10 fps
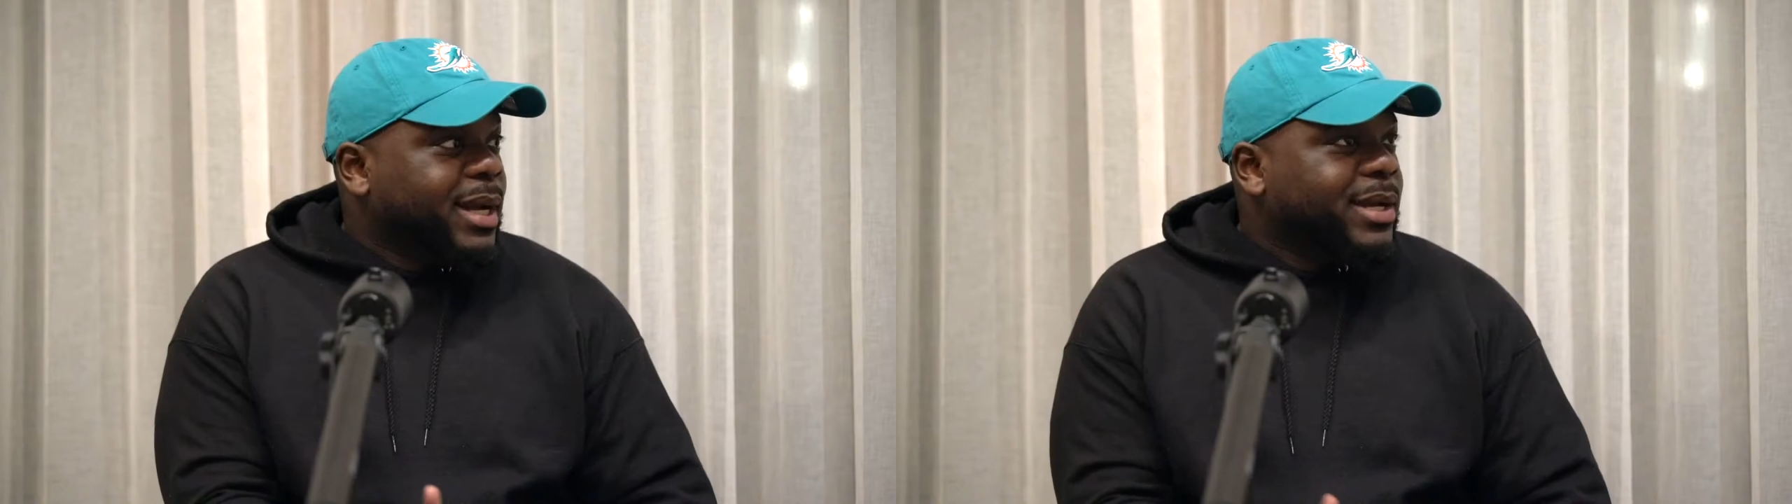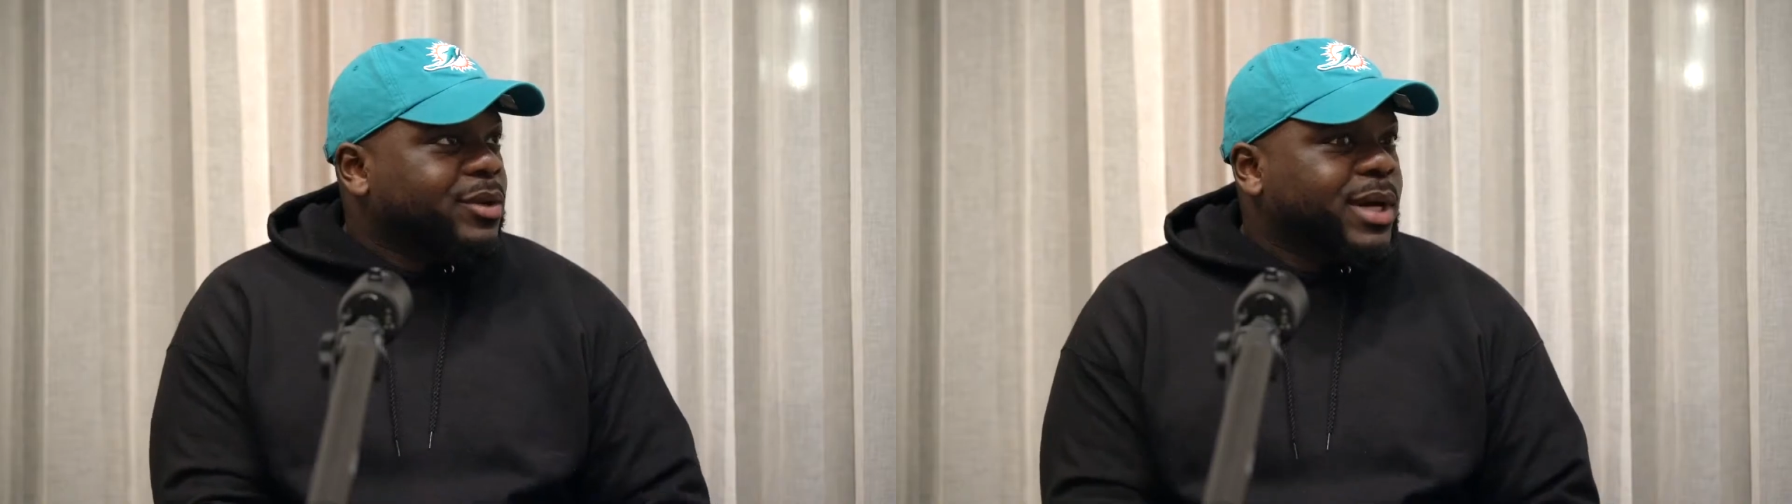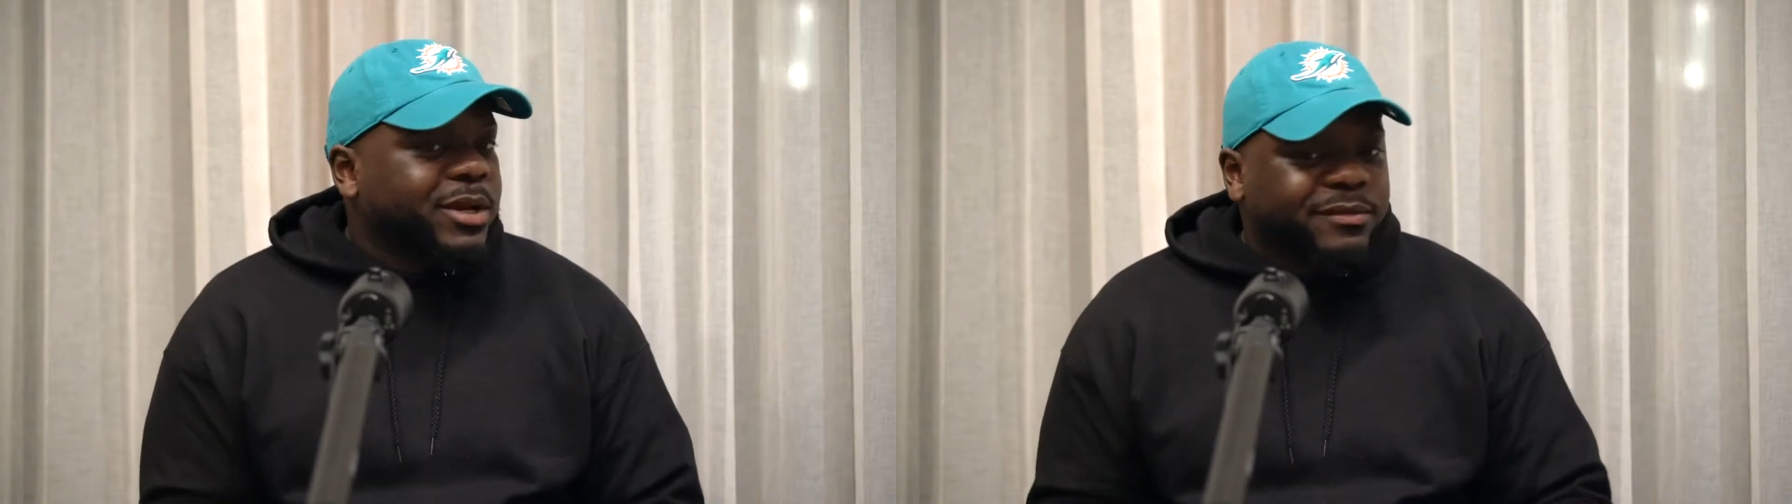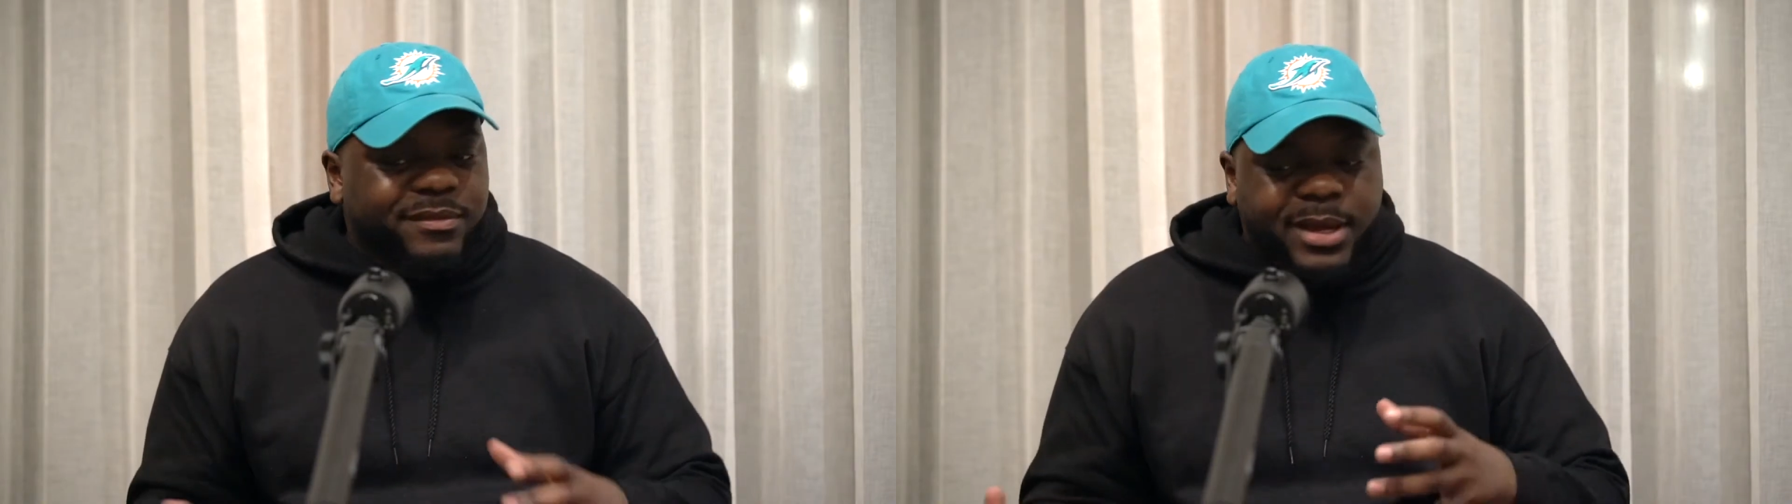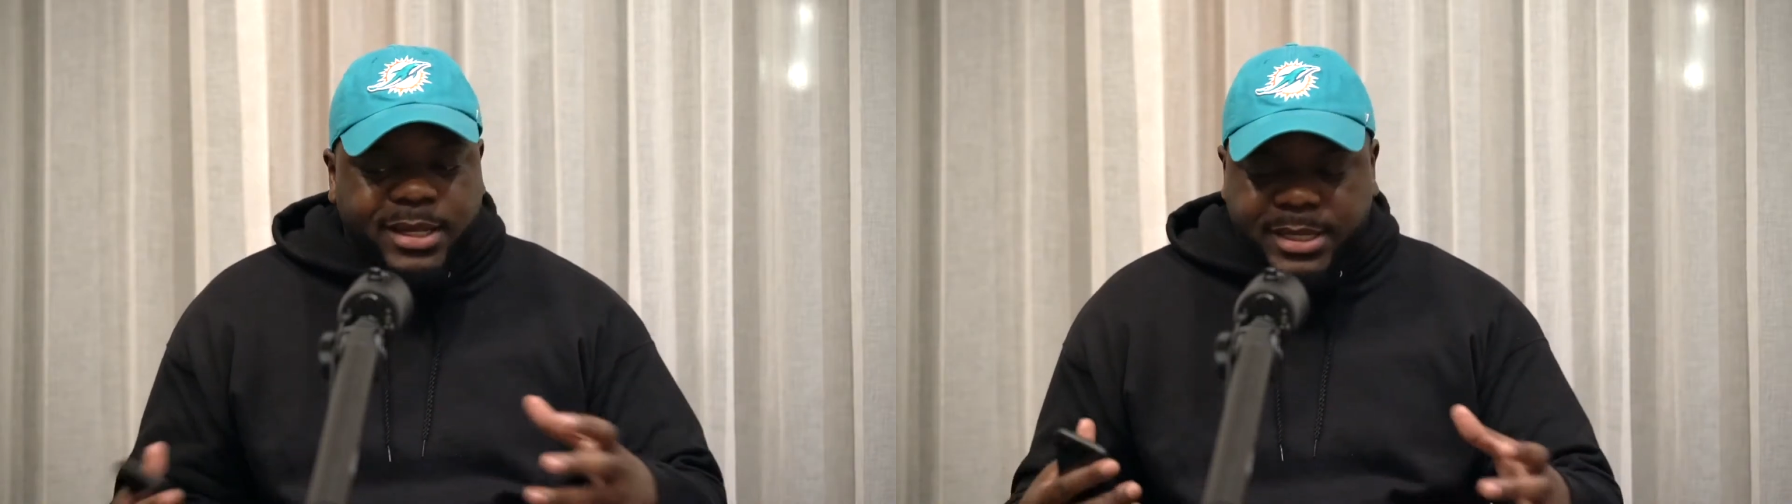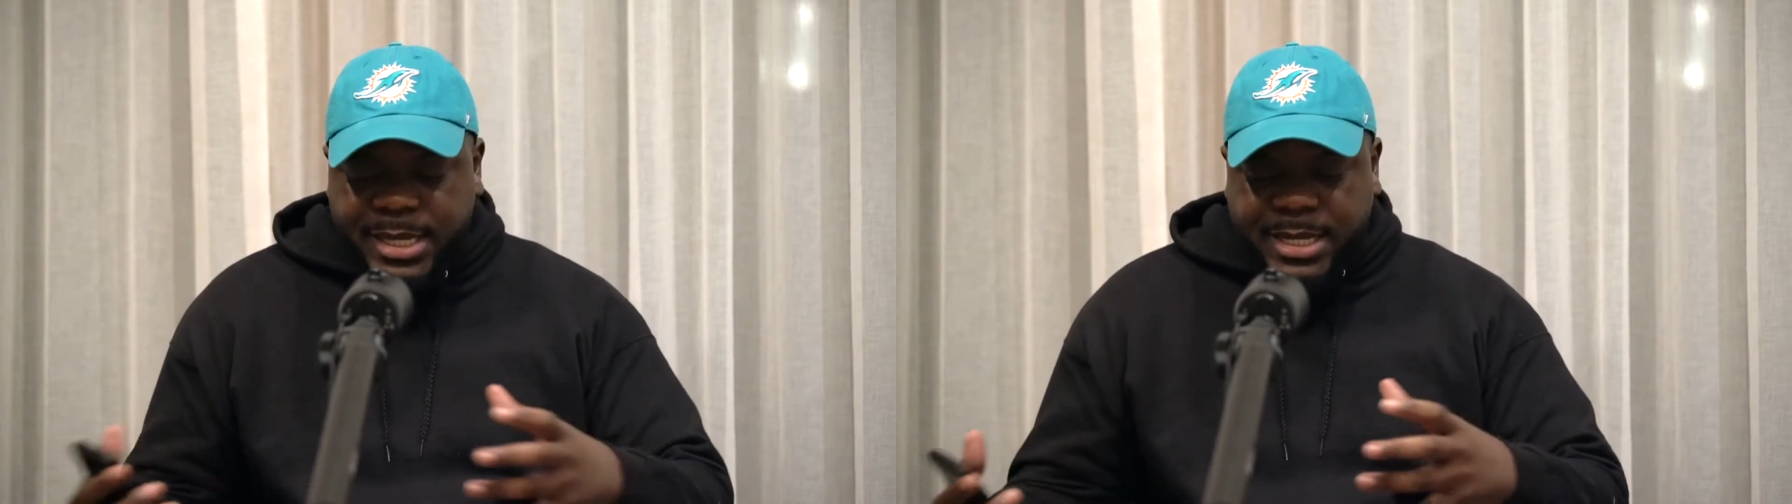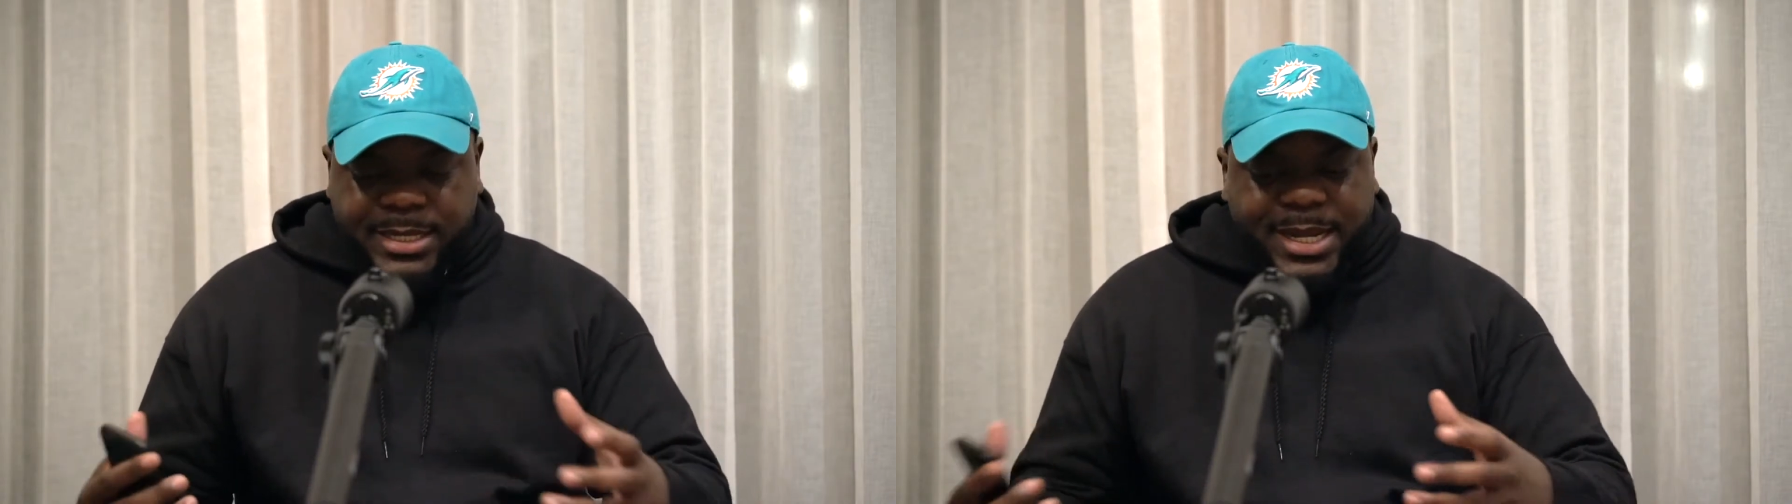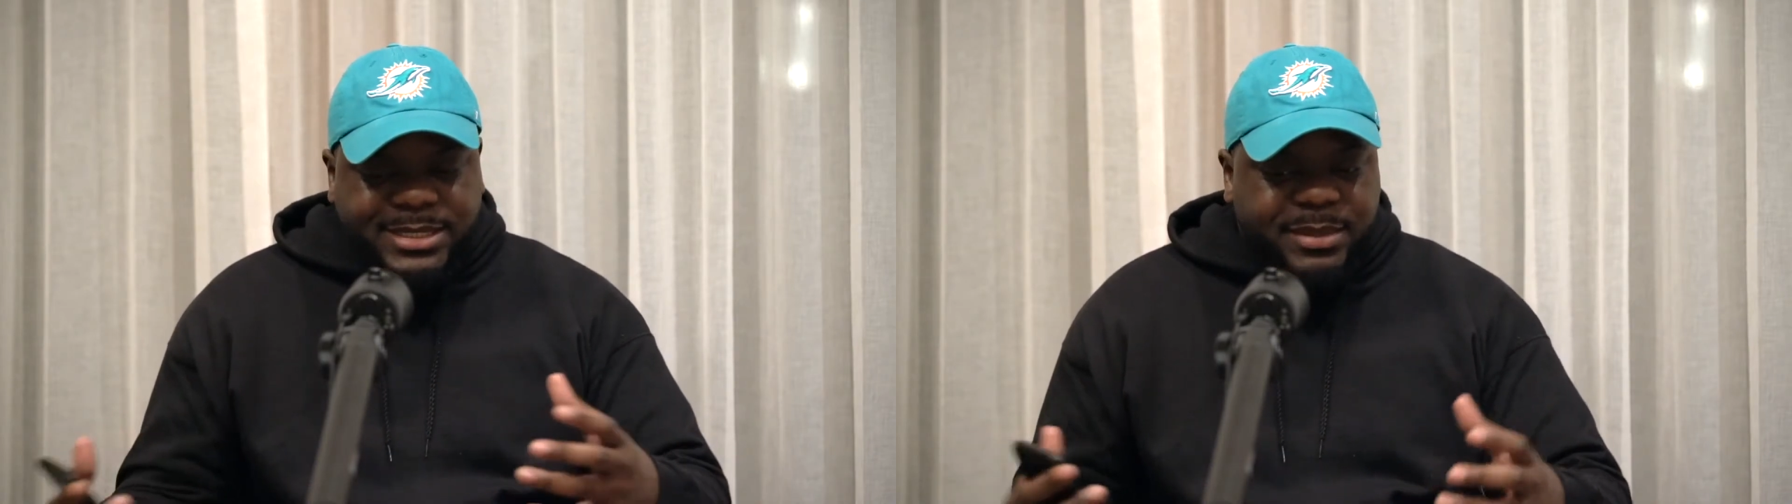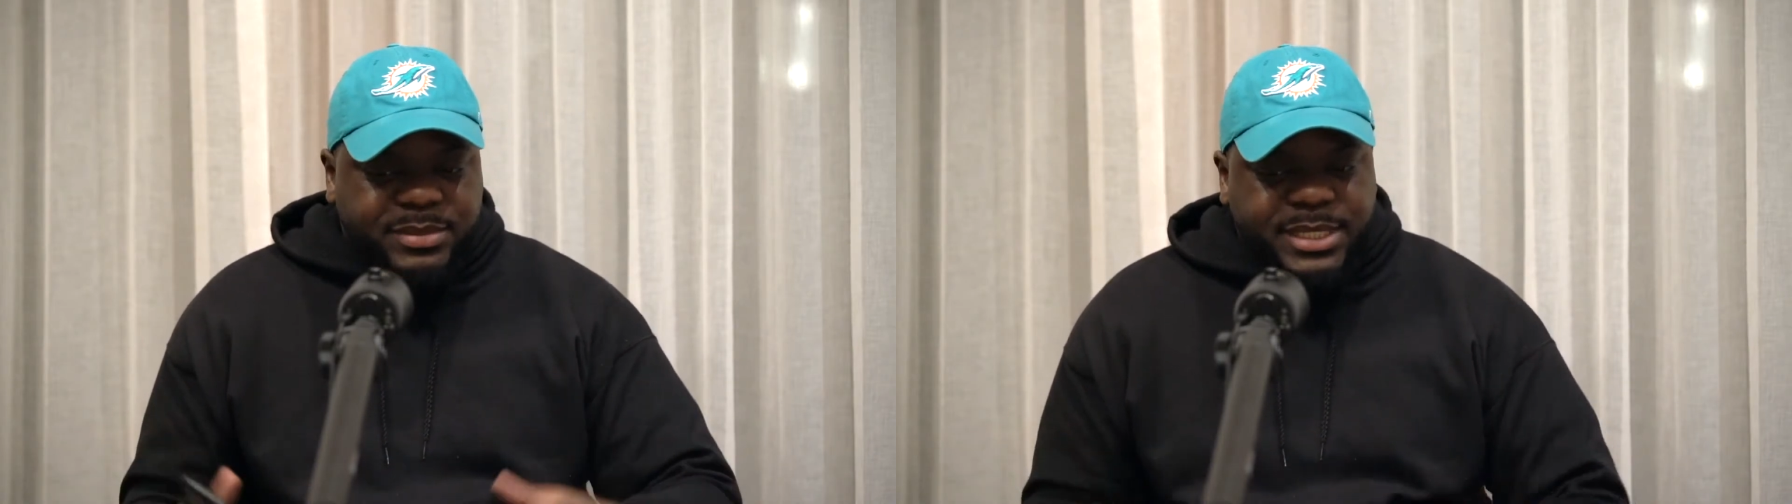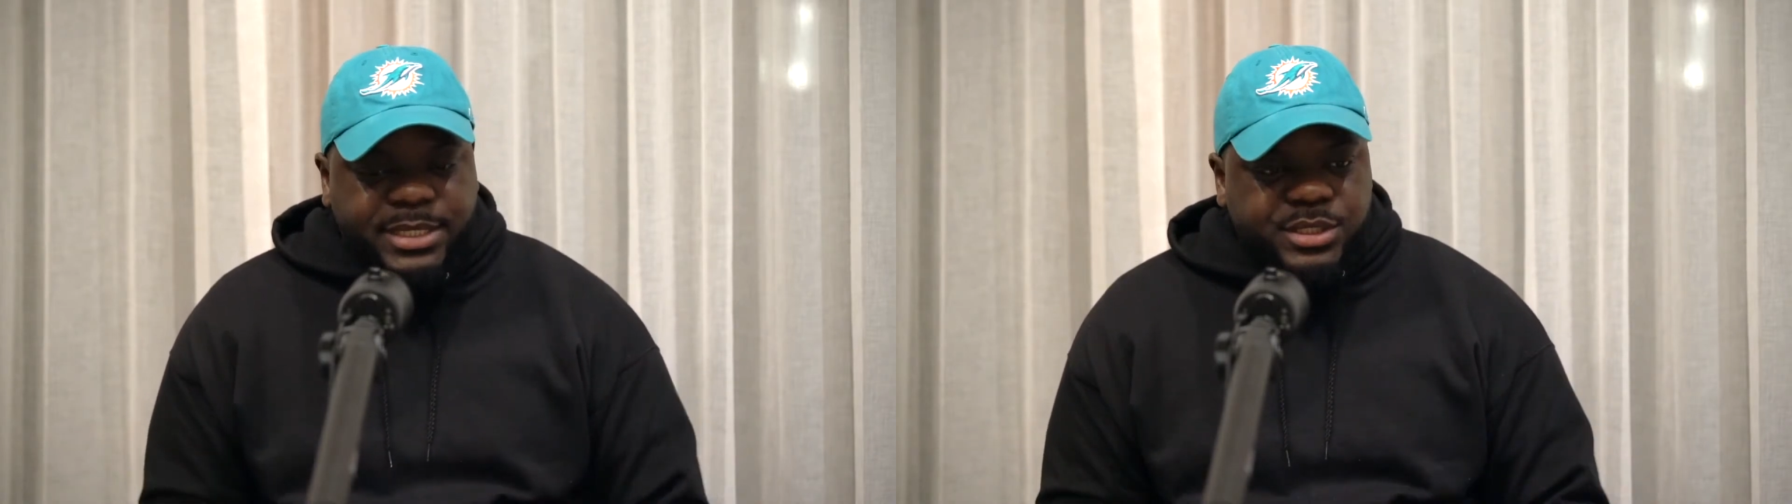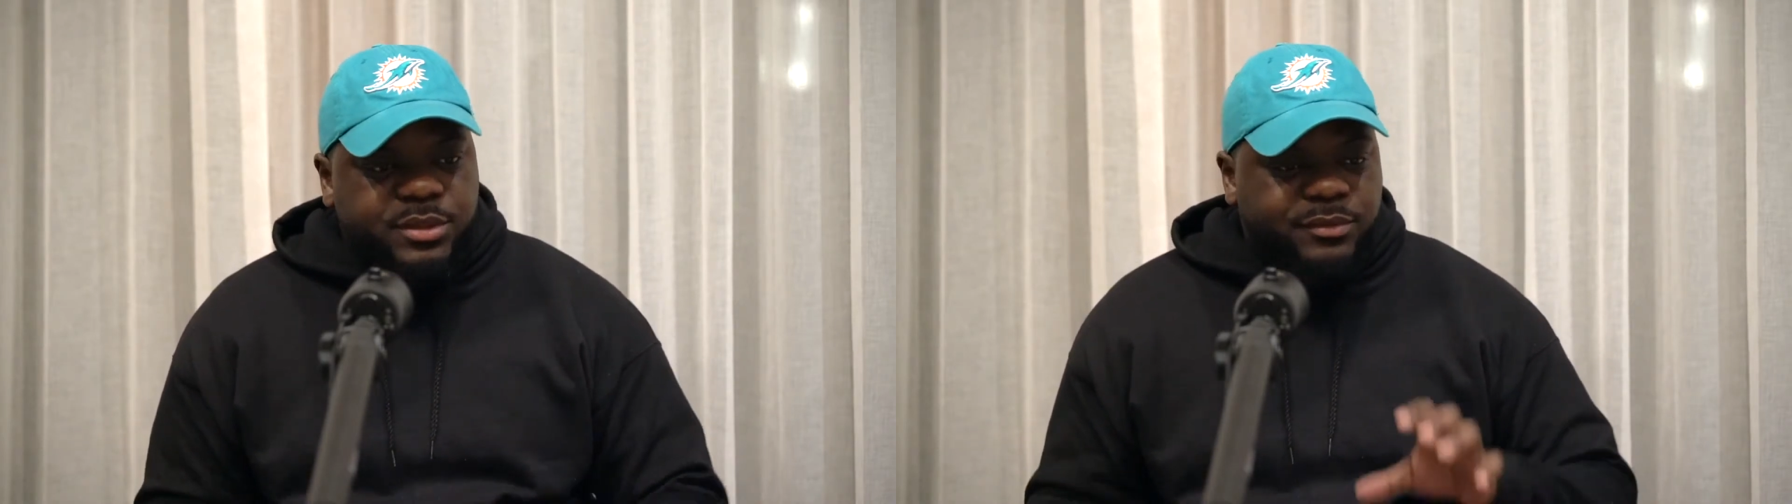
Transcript: How do you how do you fight that temptation